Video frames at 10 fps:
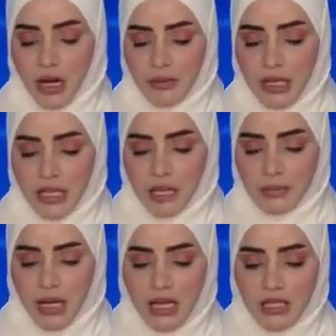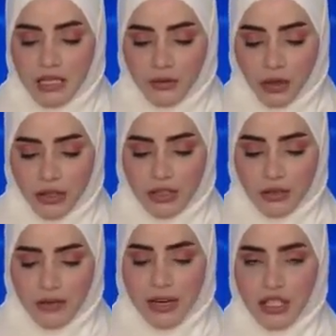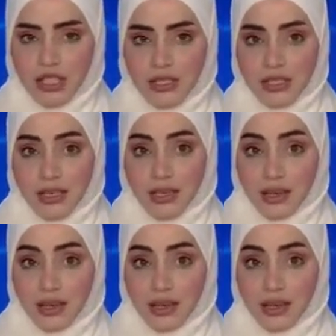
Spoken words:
bombing campaigns have targeted the factions,